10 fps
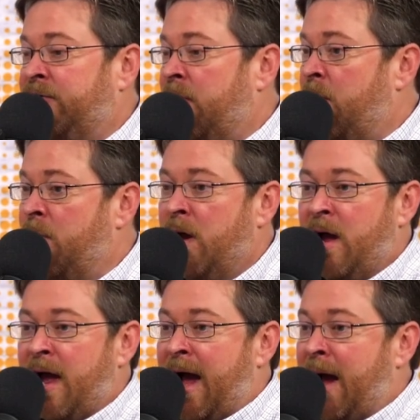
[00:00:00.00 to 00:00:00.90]
So
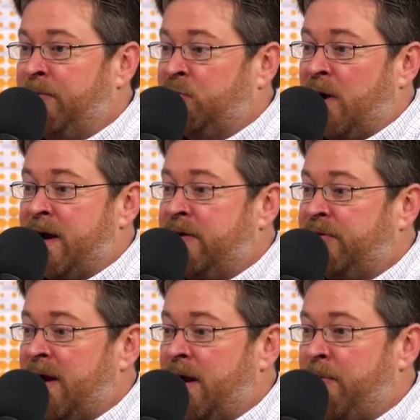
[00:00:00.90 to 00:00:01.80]
I'm trying to
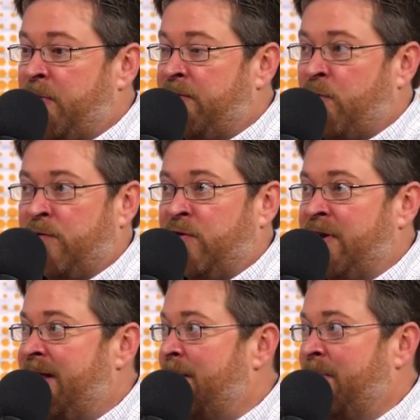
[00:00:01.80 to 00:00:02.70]
stay up on the
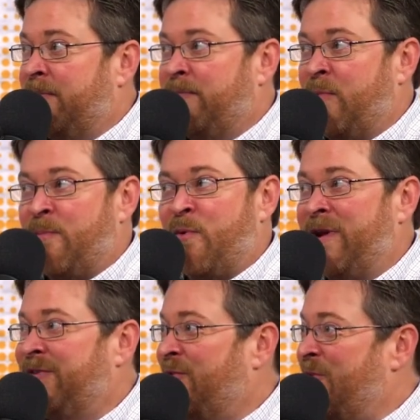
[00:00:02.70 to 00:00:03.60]
forefront of that, but
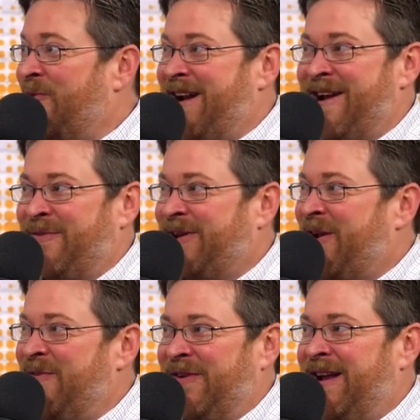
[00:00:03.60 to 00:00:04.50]
boy, it's hard right now with
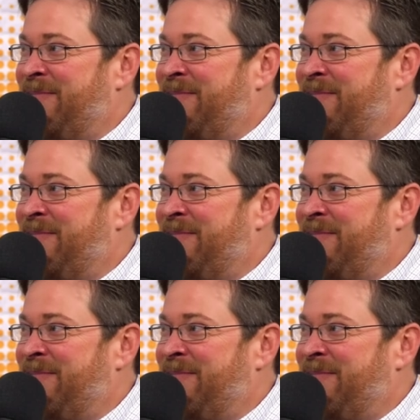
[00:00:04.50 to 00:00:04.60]
COVID.